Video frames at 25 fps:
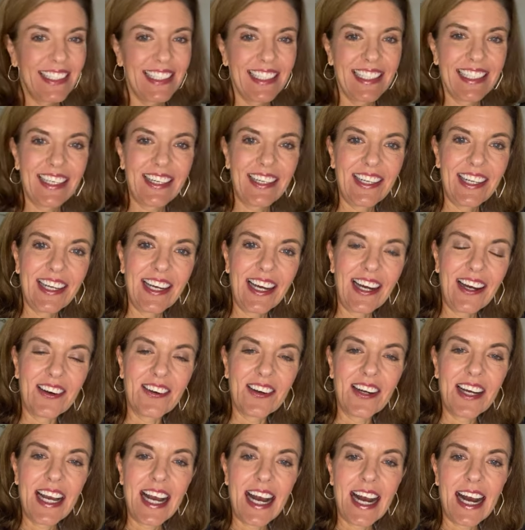There you
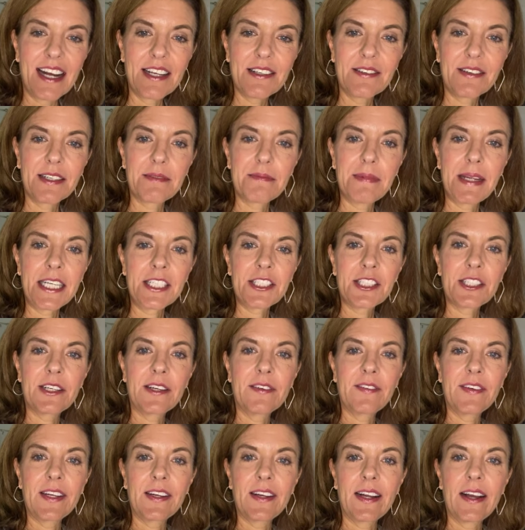go. I want to make
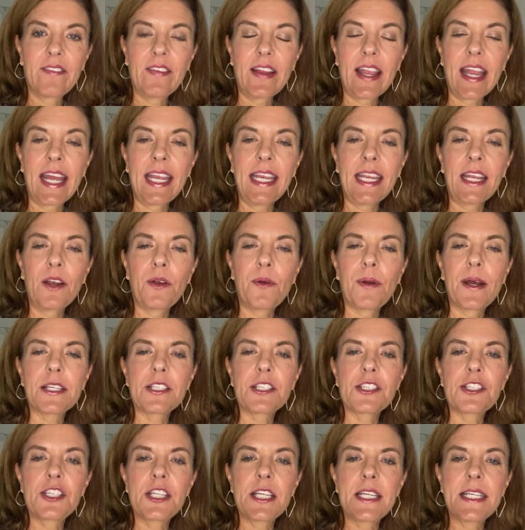sure we don't have any
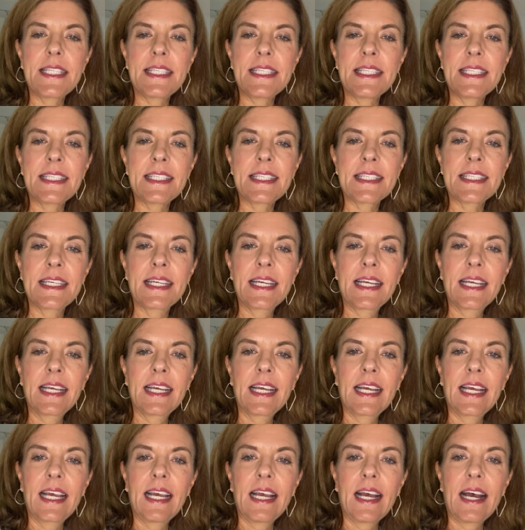questions.
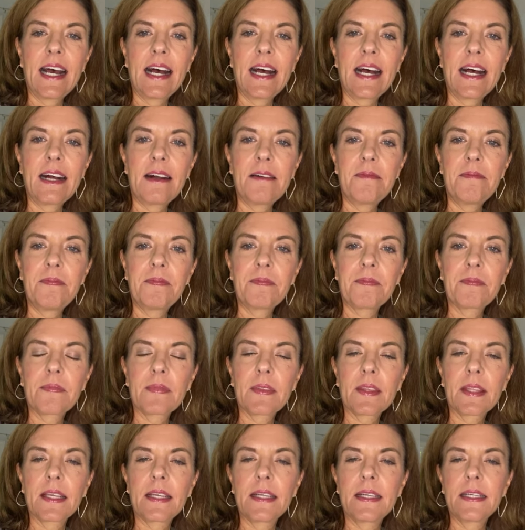Um,
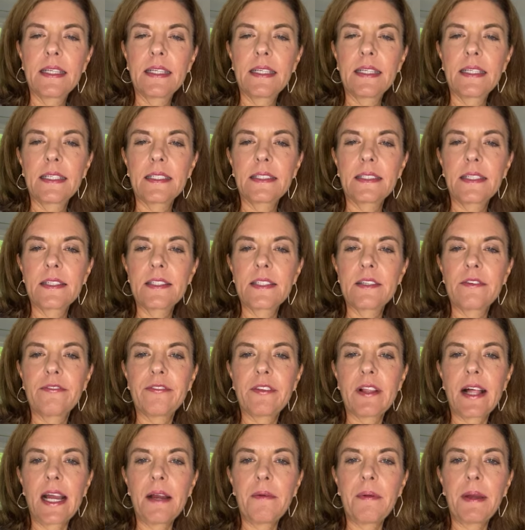does the
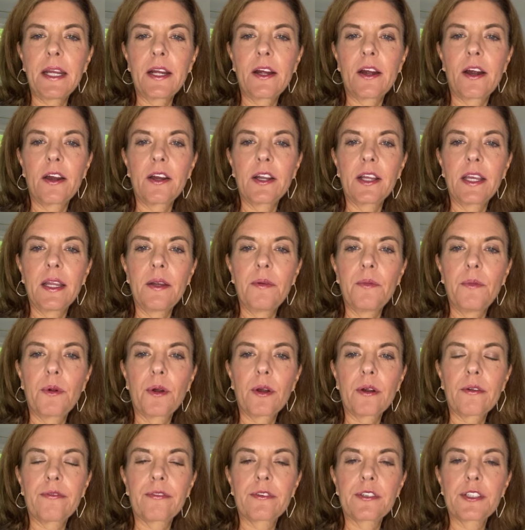flyaway cardigan
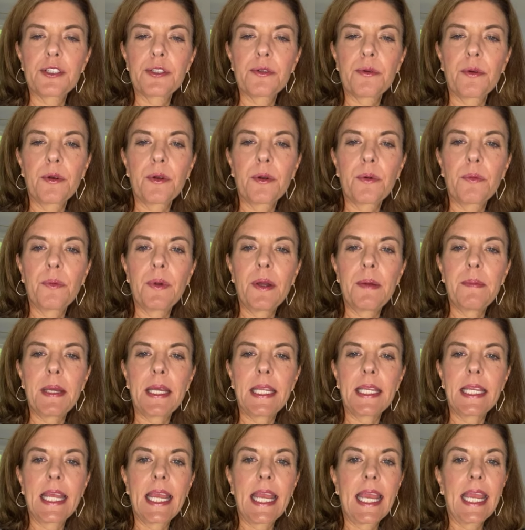work for shorter
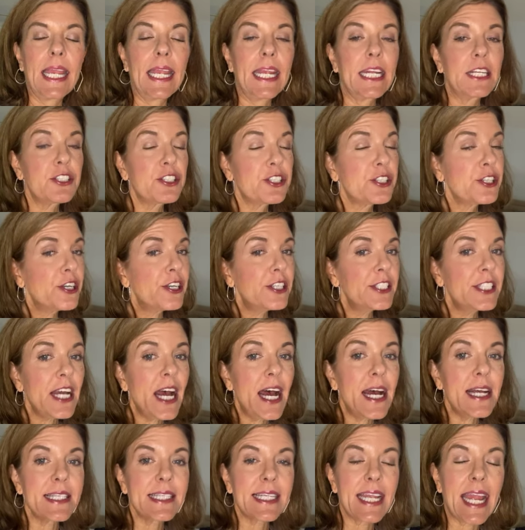women? It sure
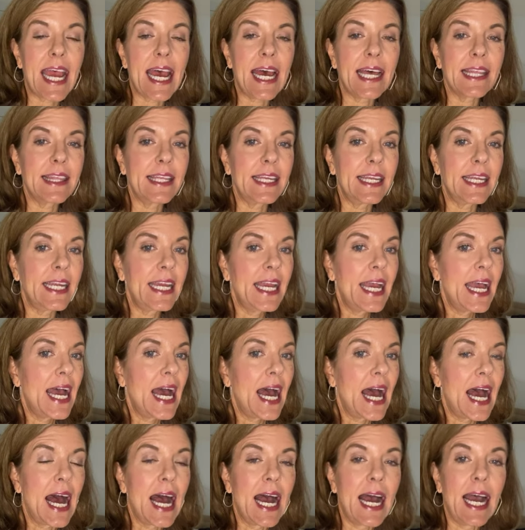does, Kathy.
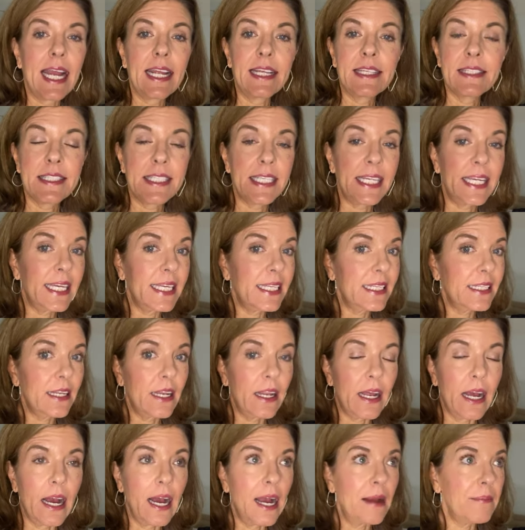I see it.
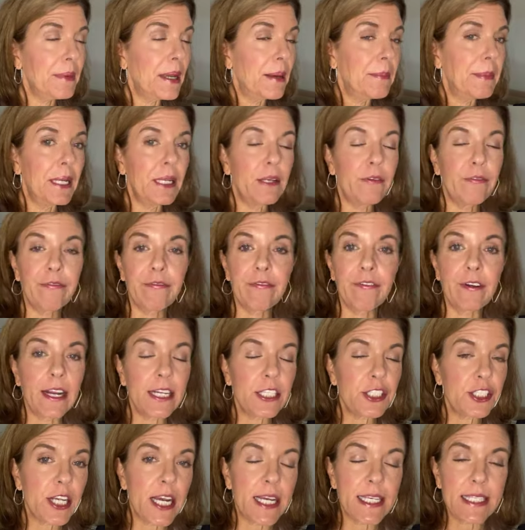Um, I mean,
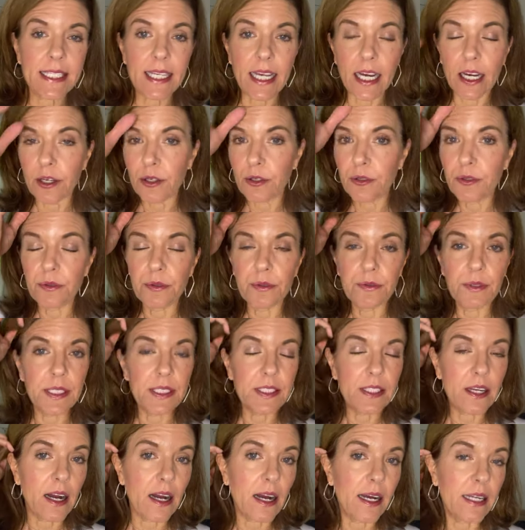Francesca, who
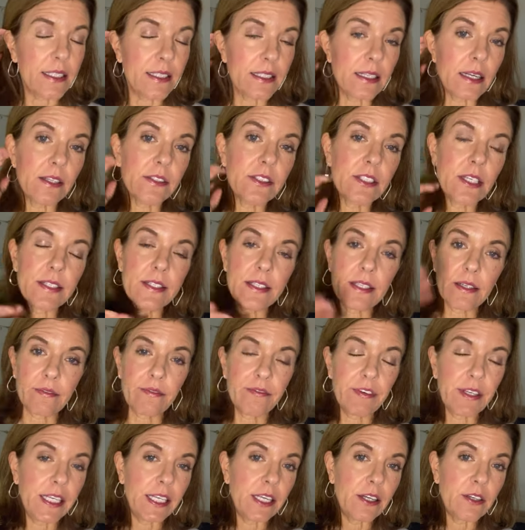is on, uh, does the
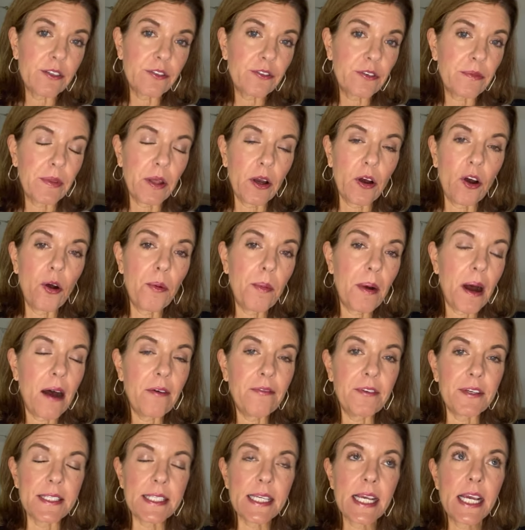videos from the home
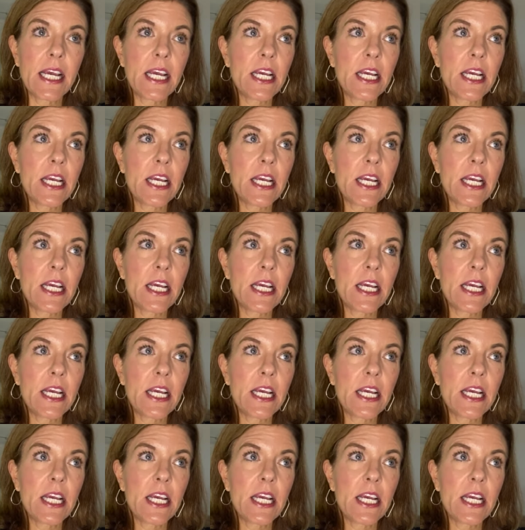office.